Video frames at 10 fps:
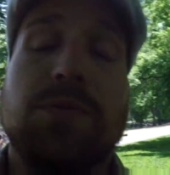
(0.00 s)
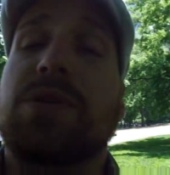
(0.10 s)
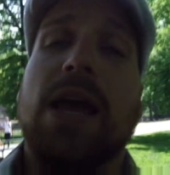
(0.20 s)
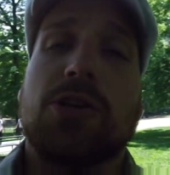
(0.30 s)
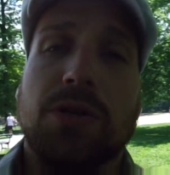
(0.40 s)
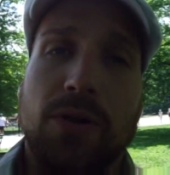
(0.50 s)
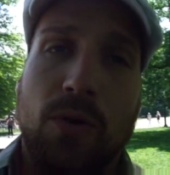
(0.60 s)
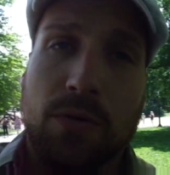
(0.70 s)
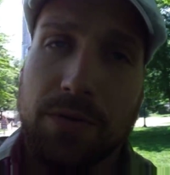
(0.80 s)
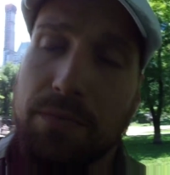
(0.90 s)

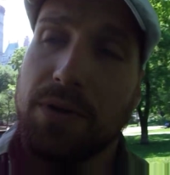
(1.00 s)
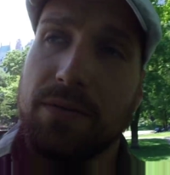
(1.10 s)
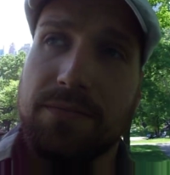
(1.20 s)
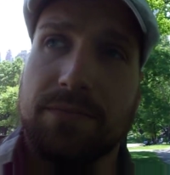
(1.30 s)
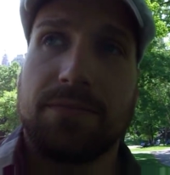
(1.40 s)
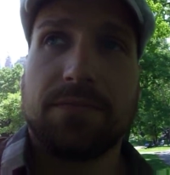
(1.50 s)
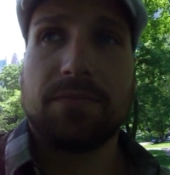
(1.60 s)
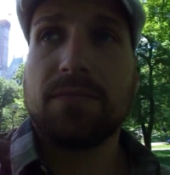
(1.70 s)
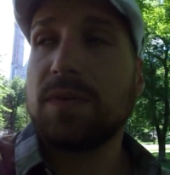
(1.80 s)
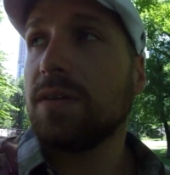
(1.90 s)
substantially older than me.
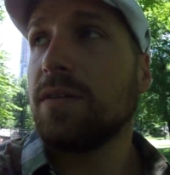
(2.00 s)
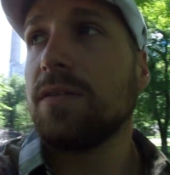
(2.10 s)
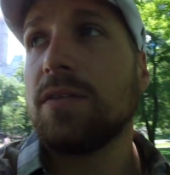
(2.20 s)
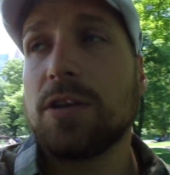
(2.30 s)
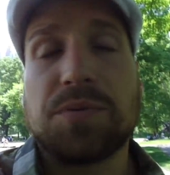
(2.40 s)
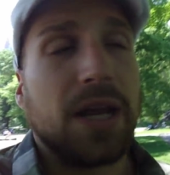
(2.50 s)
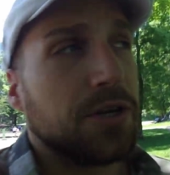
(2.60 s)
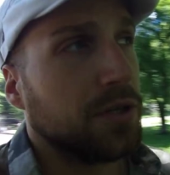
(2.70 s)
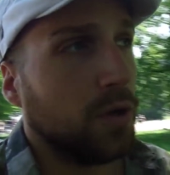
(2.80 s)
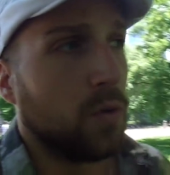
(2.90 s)

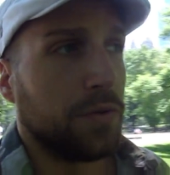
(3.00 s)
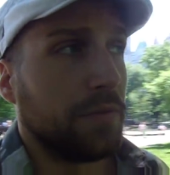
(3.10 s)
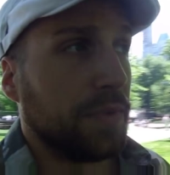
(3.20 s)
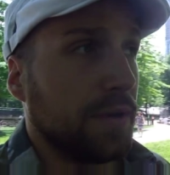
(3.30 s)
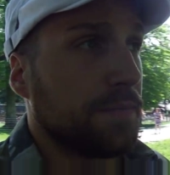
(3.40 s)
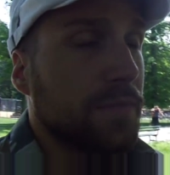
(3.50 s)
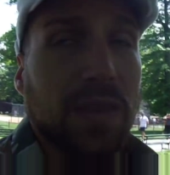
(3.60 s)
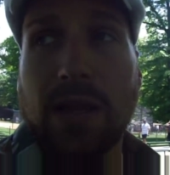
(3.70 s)
Substantially older than me.